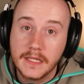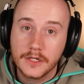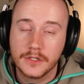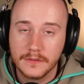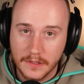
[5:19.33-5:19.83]

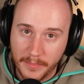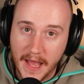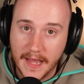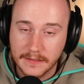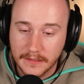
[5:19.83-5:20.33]
issues in the
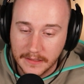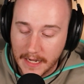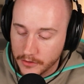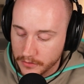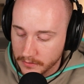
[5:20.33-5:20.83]
past
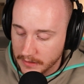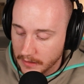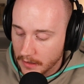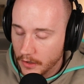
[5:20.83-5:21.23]
contextually